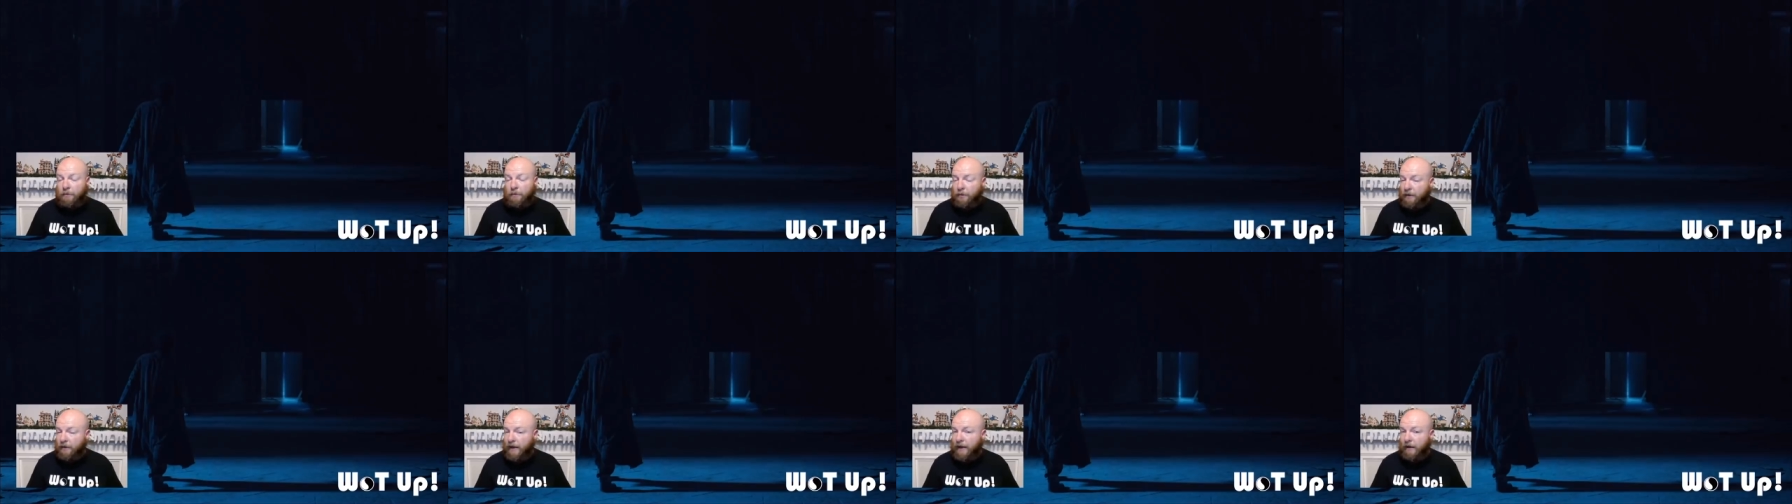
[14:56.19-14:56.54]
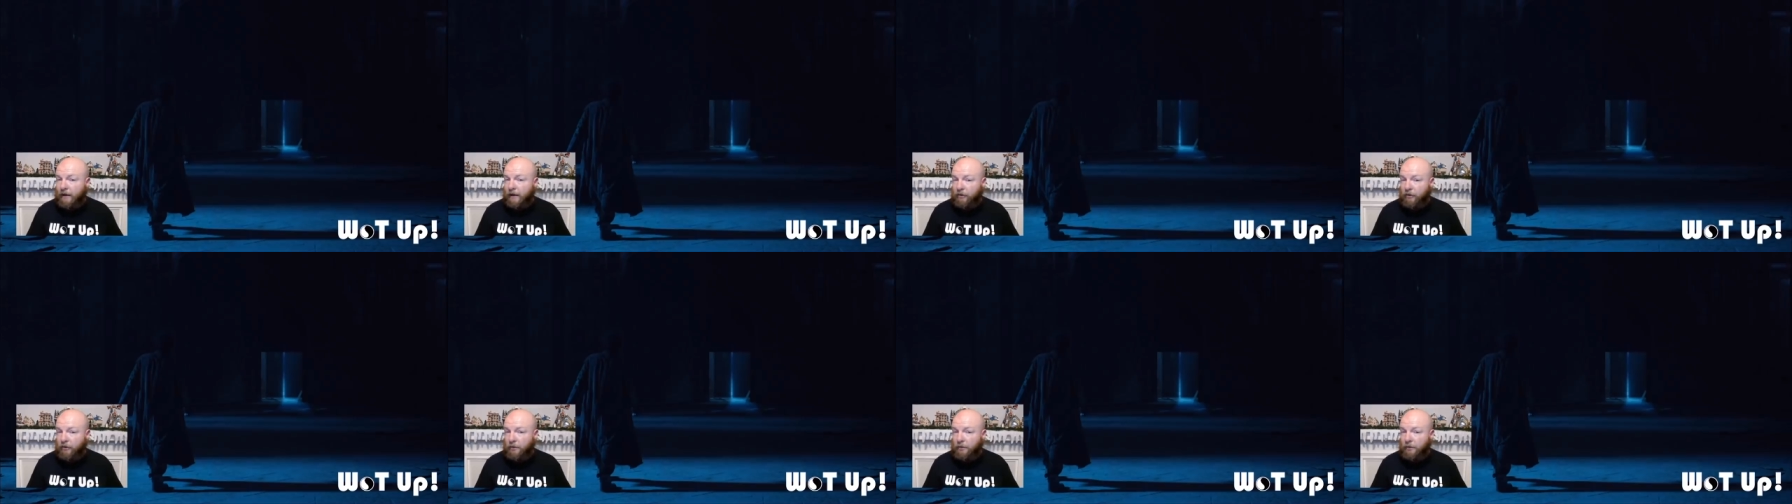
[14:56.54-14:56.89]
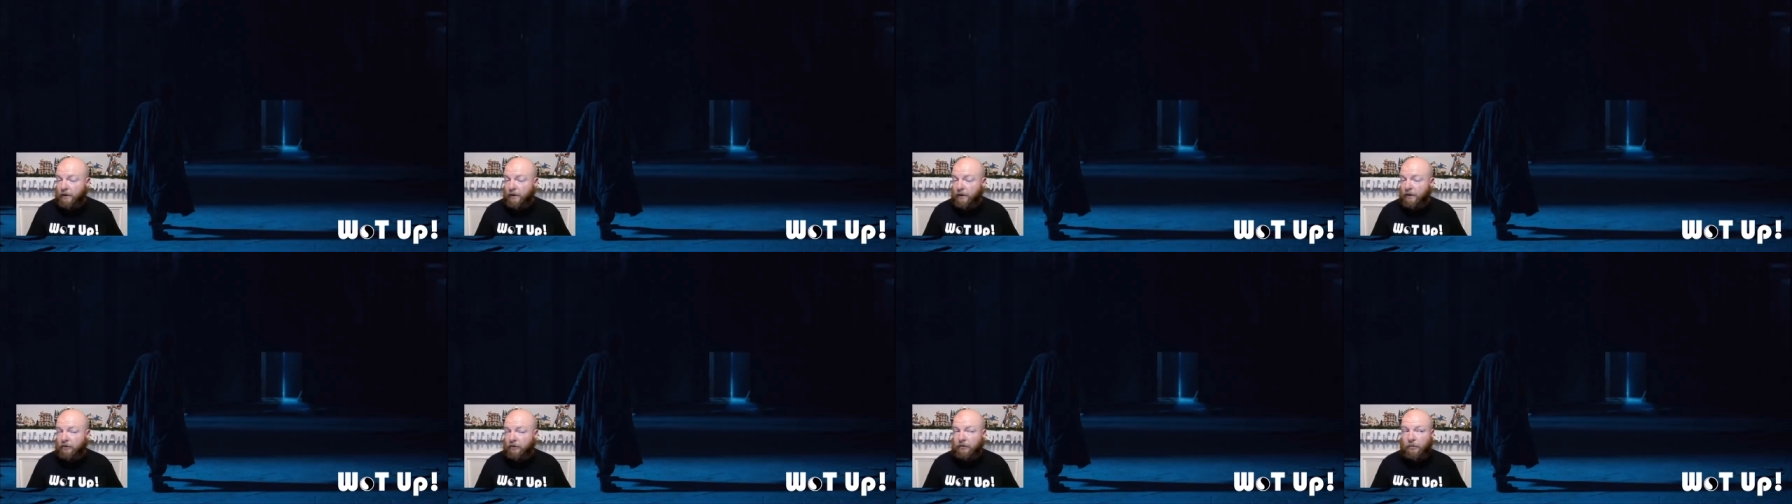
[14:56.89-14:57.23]
plan is to
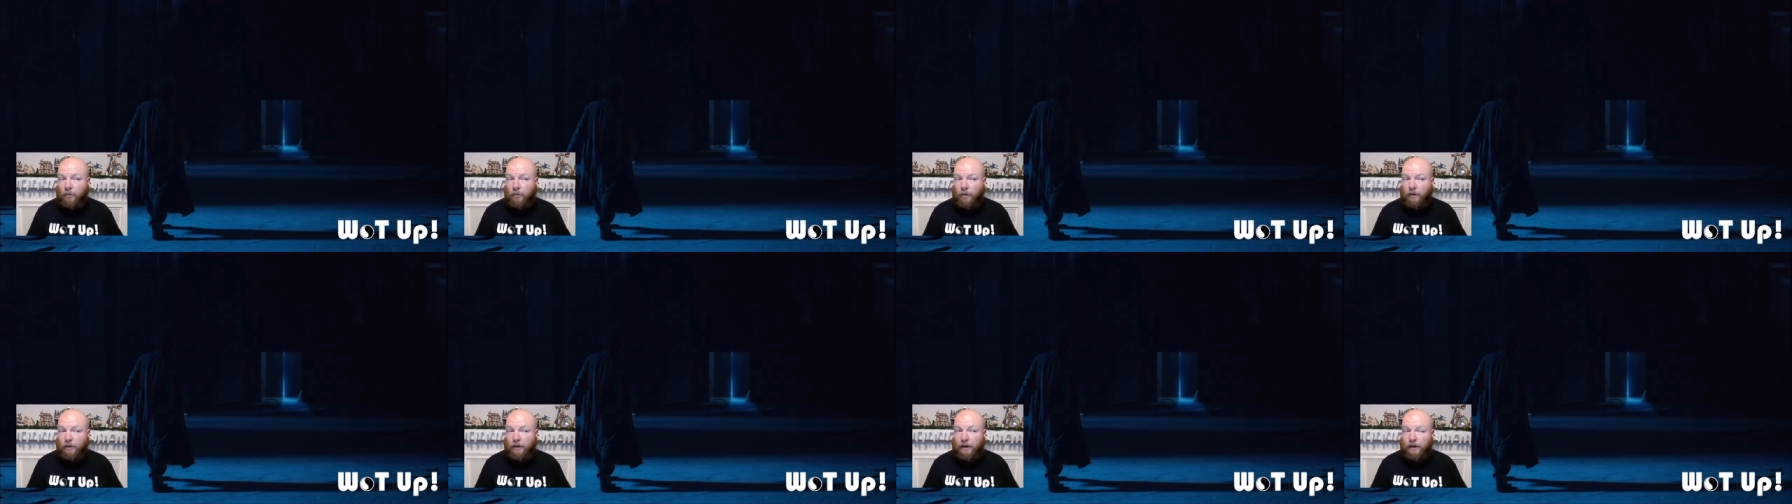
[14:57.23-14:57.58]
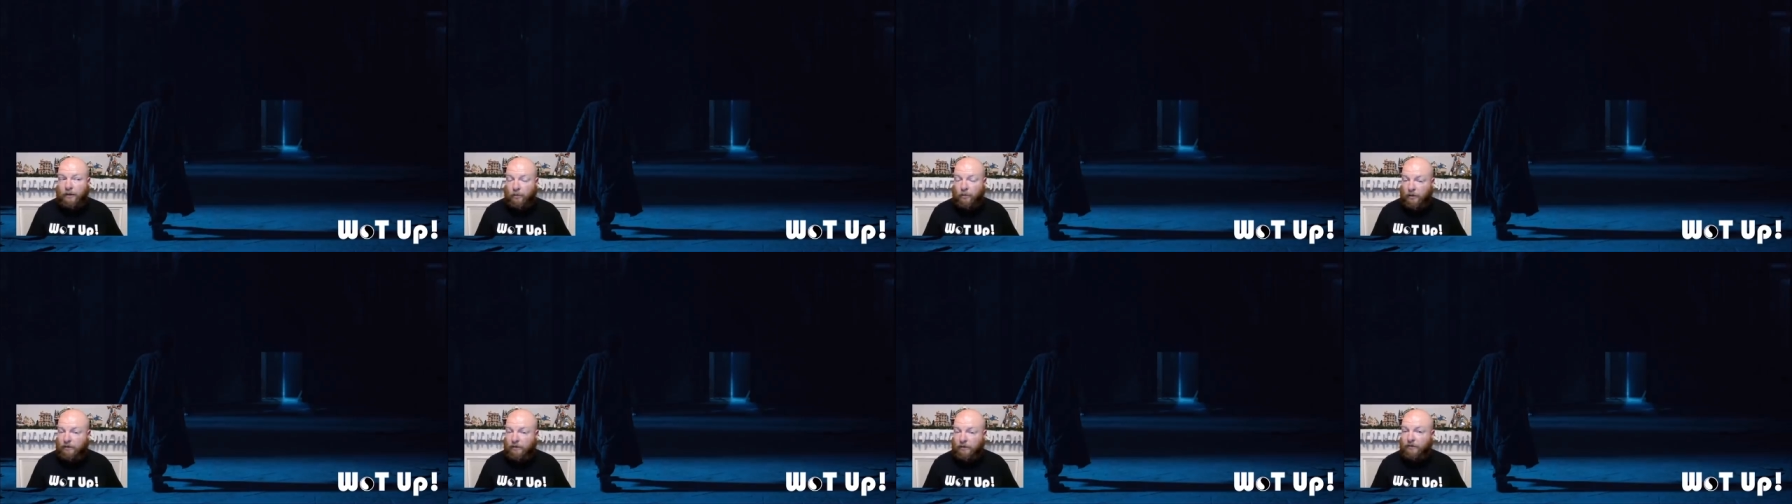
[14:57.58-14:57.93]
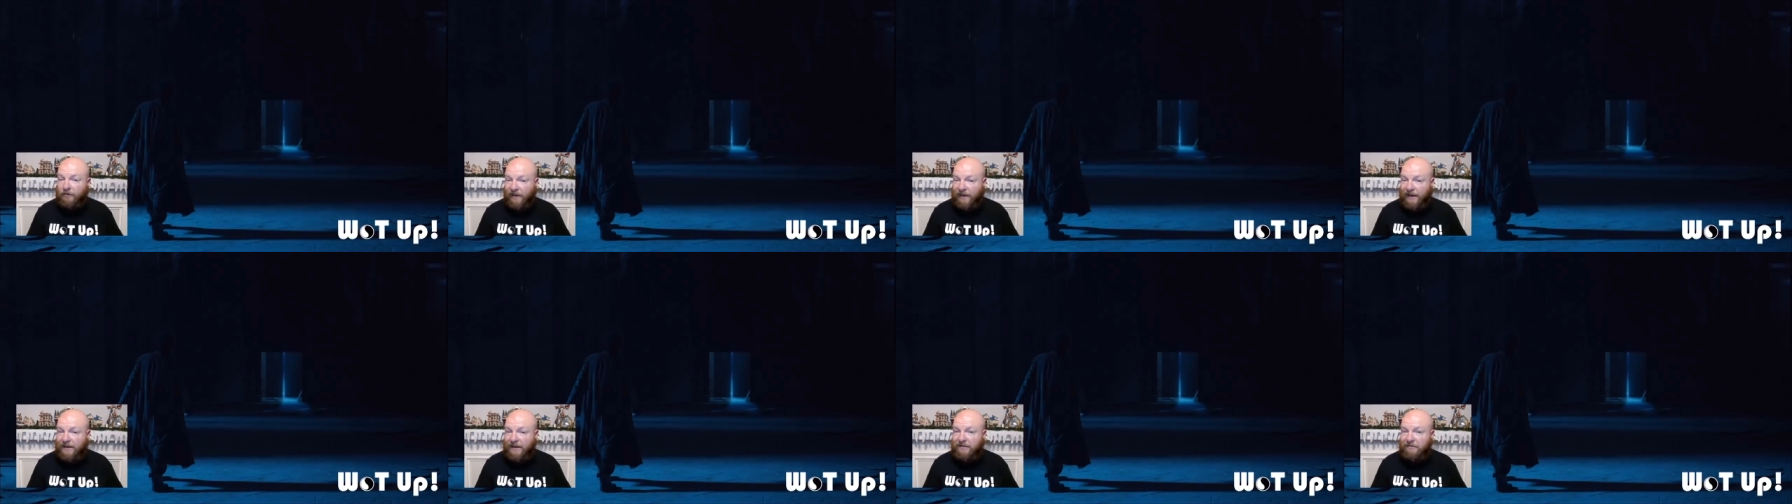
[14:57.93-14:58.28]
replace Mordeth with
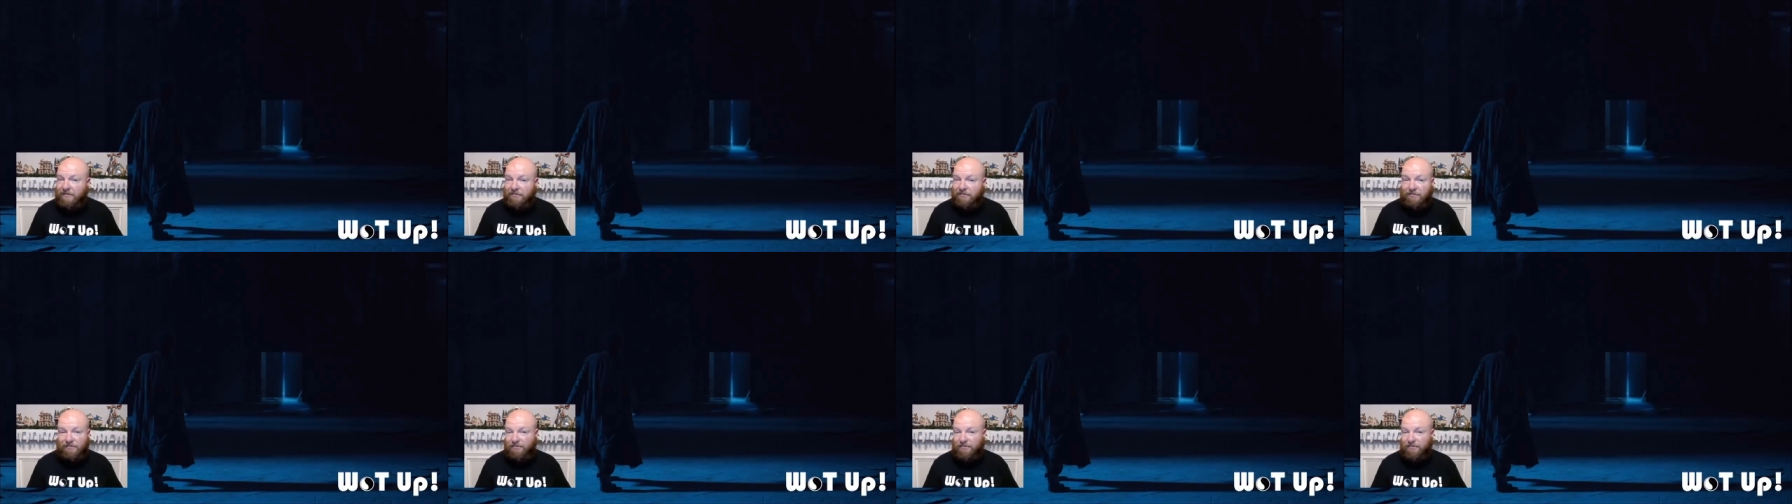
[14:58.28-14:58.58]
Fain